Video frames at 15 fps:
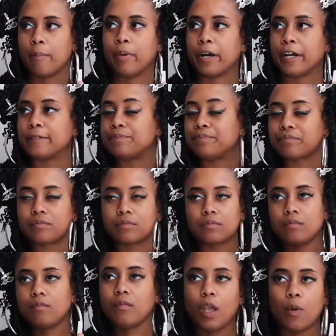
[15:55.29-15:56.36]
But
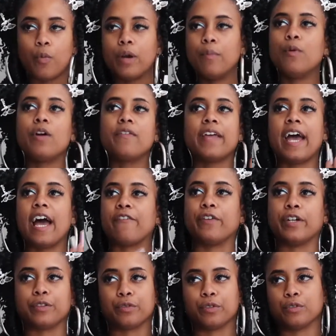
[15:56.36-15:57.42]
we're more than
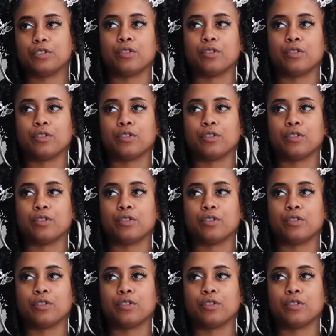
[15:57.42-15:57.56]
halfway through,